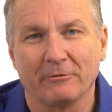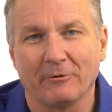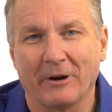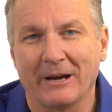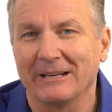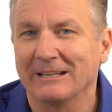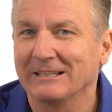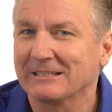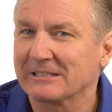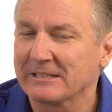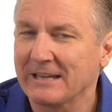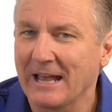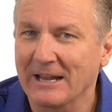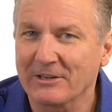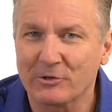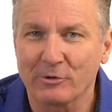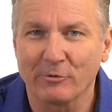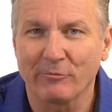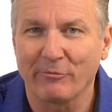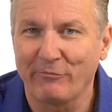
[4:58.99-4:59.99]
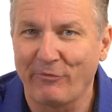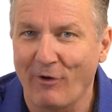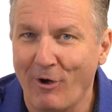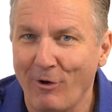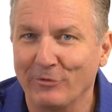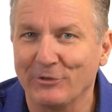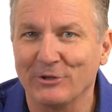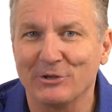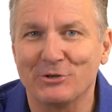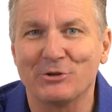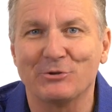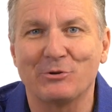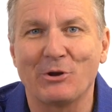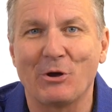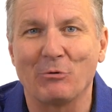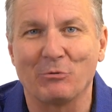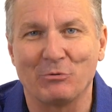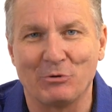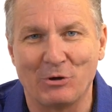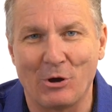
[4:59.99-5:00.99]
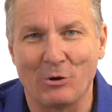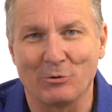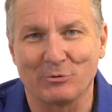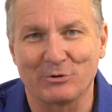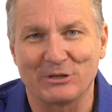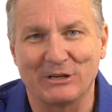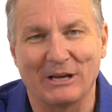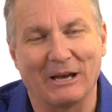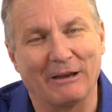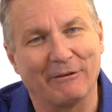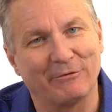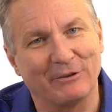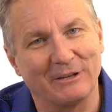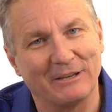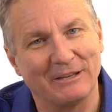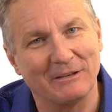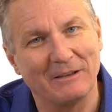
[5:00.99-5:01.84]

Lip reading: right? It's not your fault that you don't know stuff.